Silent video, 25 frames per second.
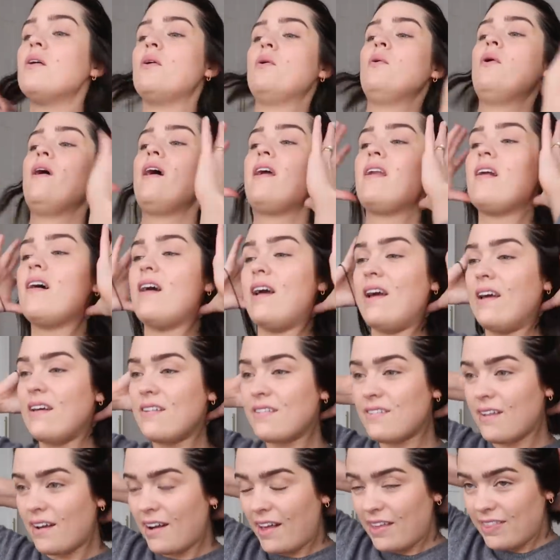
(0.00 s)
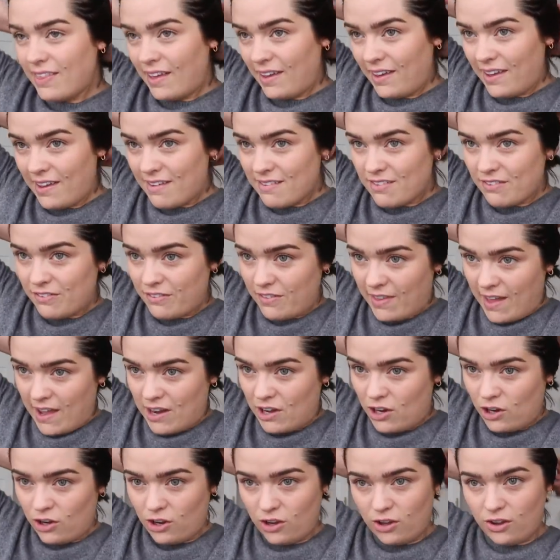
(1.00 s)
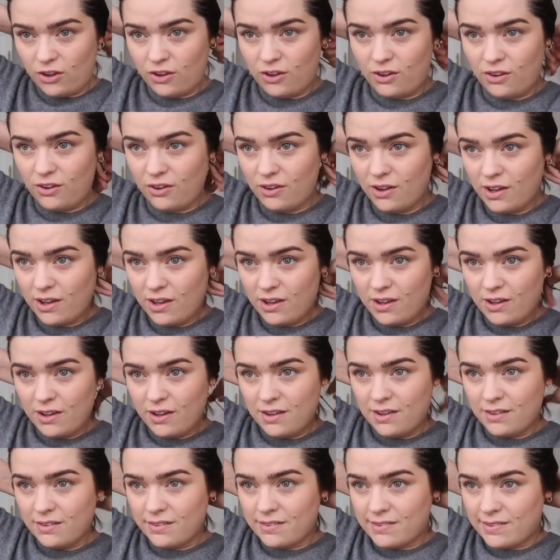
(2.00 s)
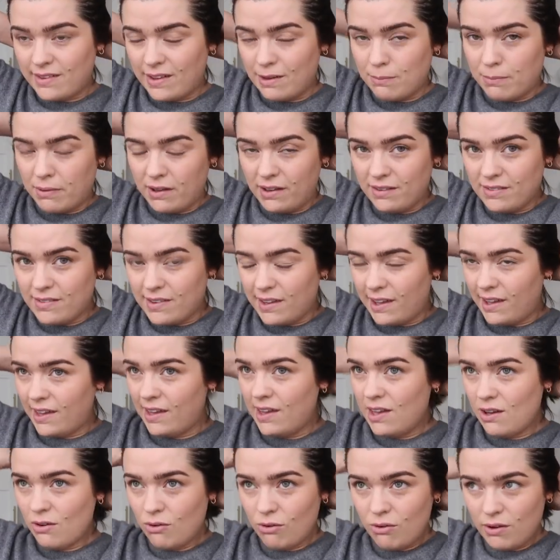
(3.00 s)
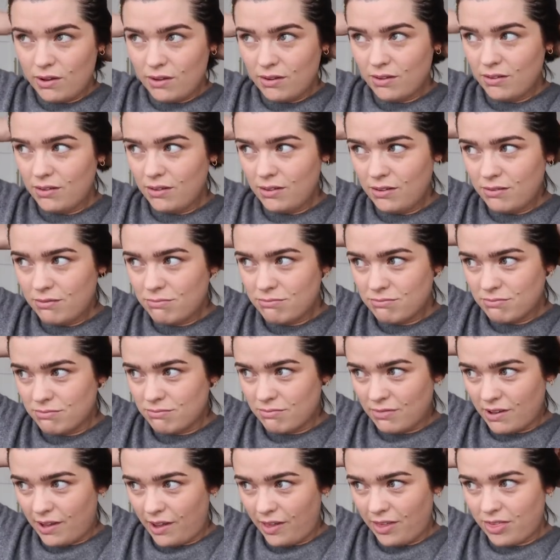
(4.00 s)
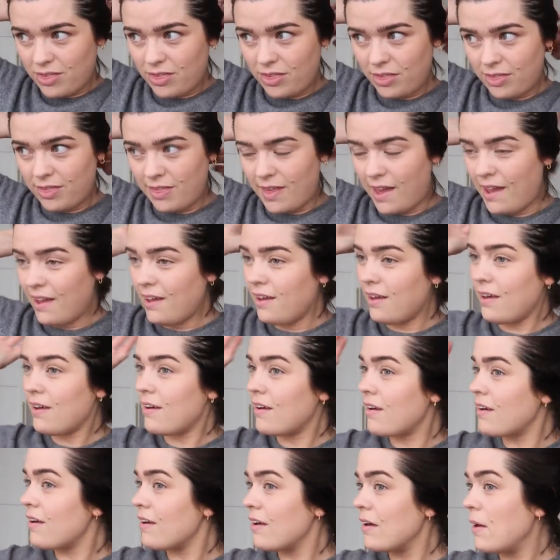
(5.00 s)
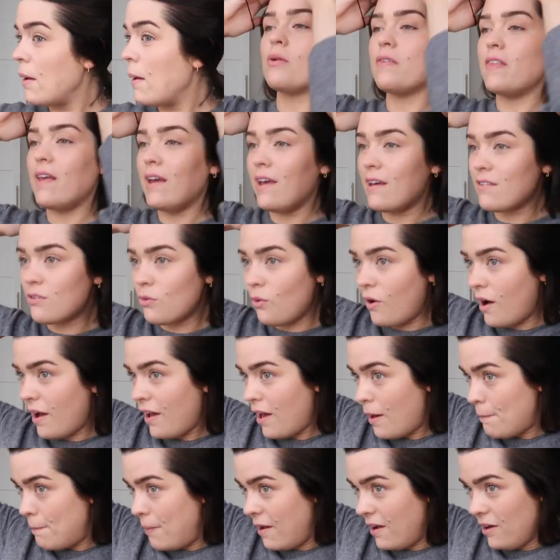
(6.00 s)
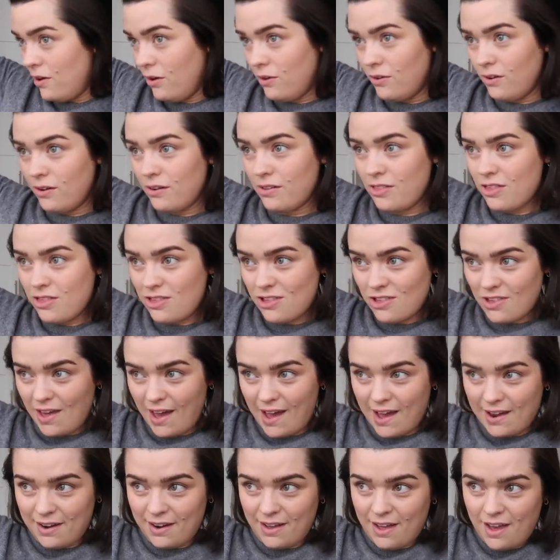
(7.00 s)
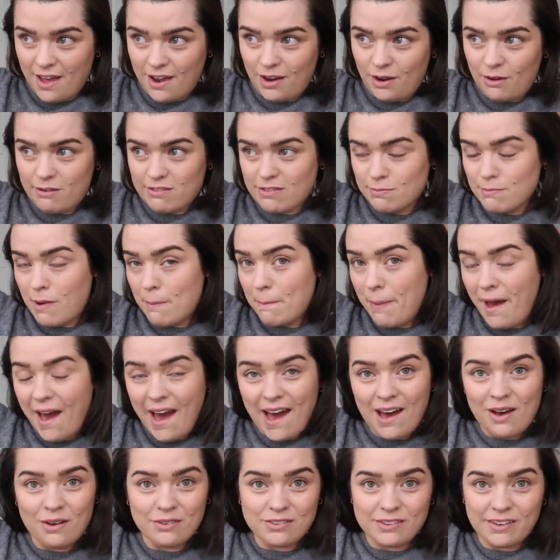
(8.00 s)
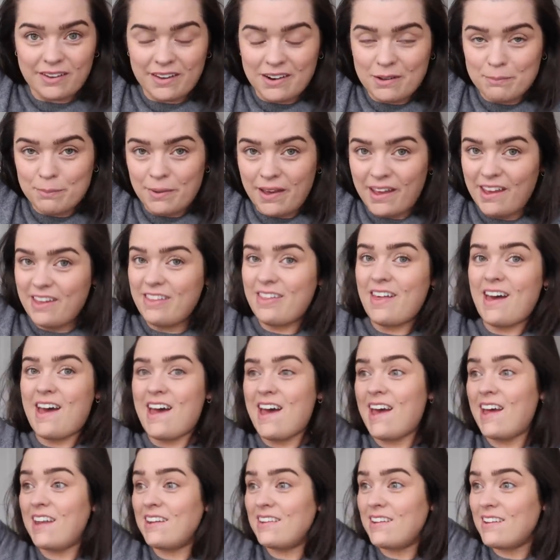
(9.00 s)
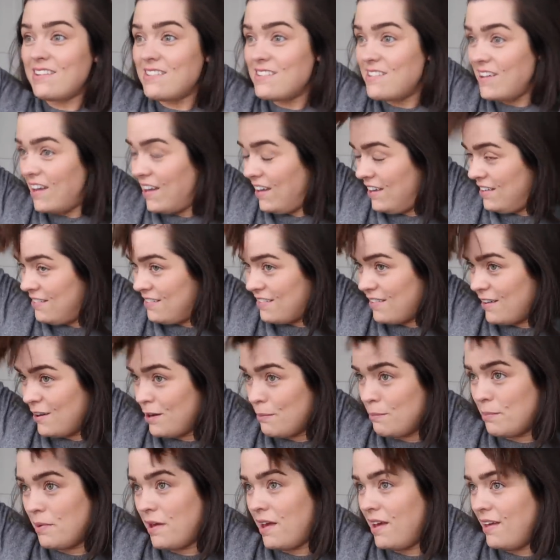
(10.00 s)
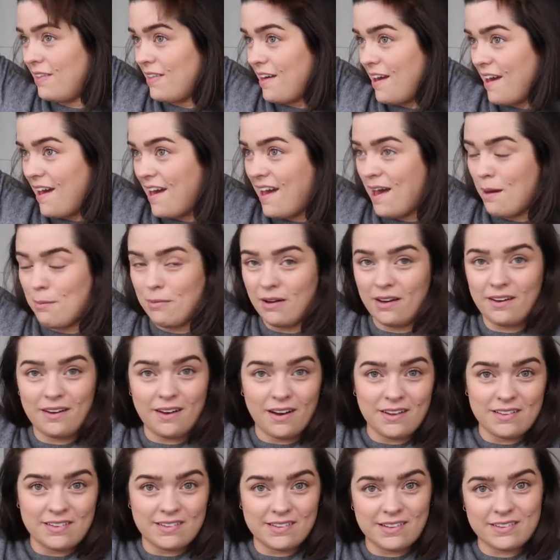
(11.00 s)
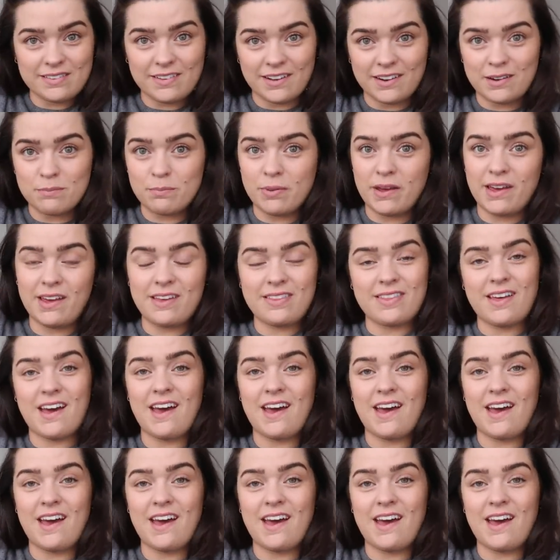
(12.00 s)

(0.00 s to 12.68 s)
quite nice. And I think it's for their new CBD oil, I think. So I think it's quite a big launch and lots of my pals are gonna be there, Nadine's gonna be there, Emma Guns is gonna be